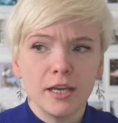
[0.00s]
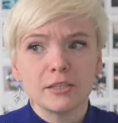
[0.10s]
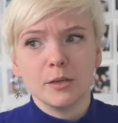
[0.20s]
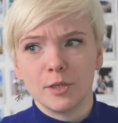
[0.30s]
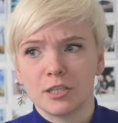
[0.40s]

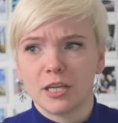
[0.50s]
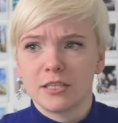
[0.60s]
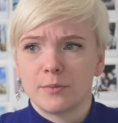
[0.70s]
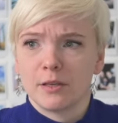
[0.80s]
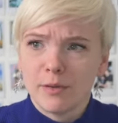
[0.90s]
Somebody said
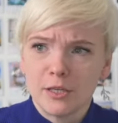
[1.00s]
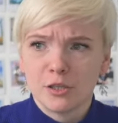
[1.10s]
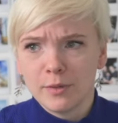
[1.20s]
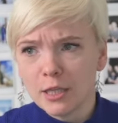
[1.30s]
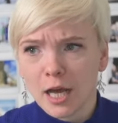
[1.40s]
something mean
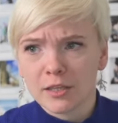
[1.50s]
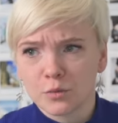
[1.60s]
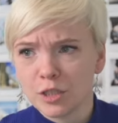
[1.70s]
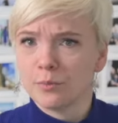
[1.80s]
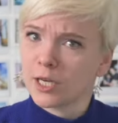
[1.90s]
to me
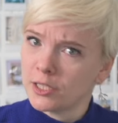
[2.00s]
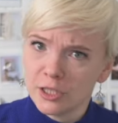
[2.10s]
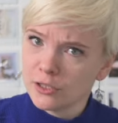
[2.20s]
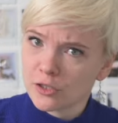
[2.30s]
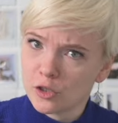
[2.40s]
last week, but I
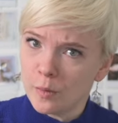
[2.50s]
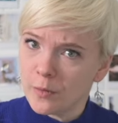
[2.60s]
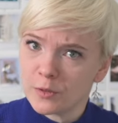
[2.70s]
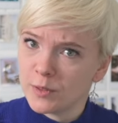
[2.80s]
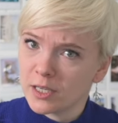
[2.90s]
didn't assume
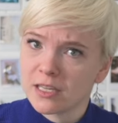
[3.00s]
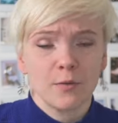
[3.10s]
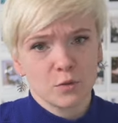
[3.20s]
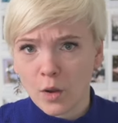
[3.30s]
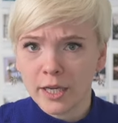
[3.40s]
it was because I
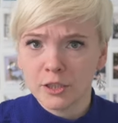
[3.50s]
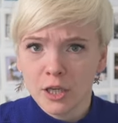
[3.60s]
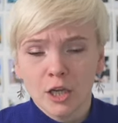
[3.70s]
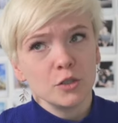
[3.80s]
was white.